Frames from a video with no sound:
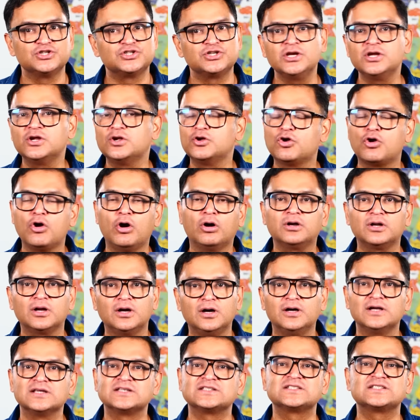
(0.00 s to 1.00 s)
She
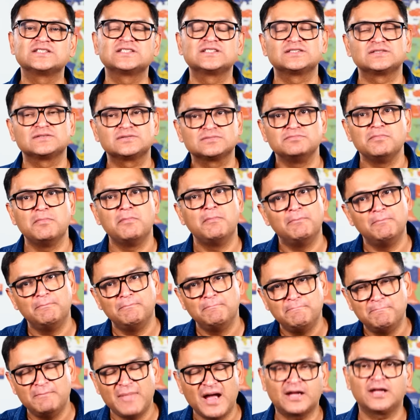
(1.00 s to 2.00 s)
got a
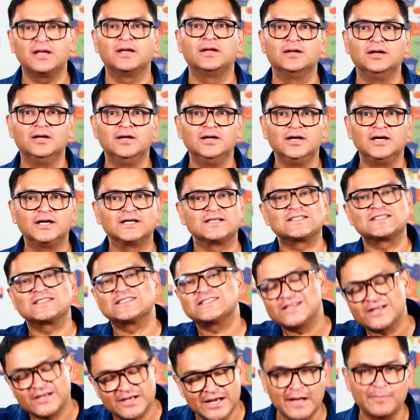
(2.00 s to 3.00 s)
smacking, a
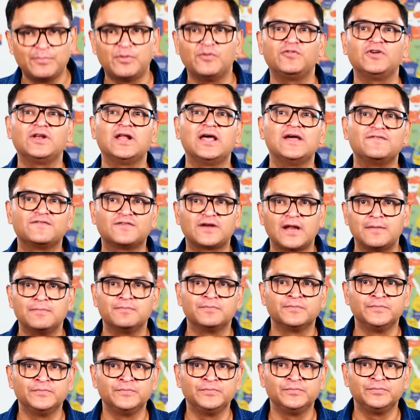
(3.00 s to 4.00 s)
slap of a lifetime.
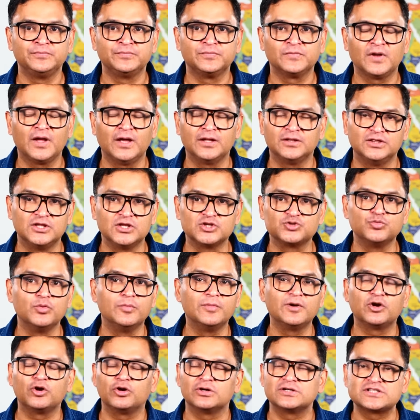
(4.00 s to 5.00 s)
And this
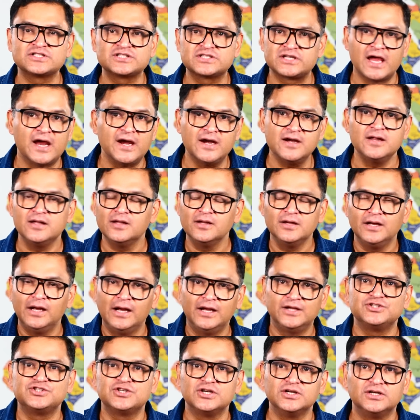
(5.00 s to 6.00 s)
woman got scared
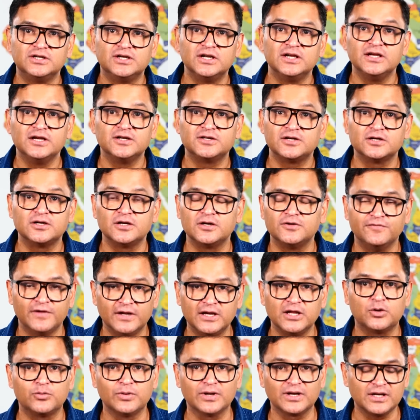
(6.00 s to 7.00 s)
and she deleted it
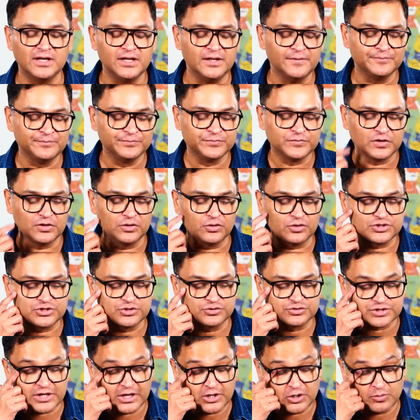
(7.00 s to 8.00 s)
very quickly. You know, she
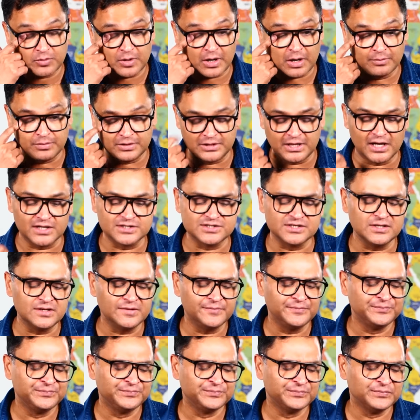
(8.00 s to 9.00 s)
was trying to become
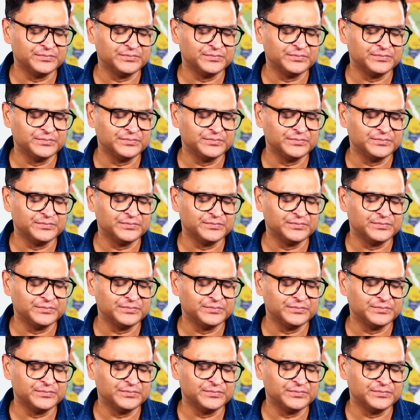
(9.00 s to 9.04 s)
Tarzan.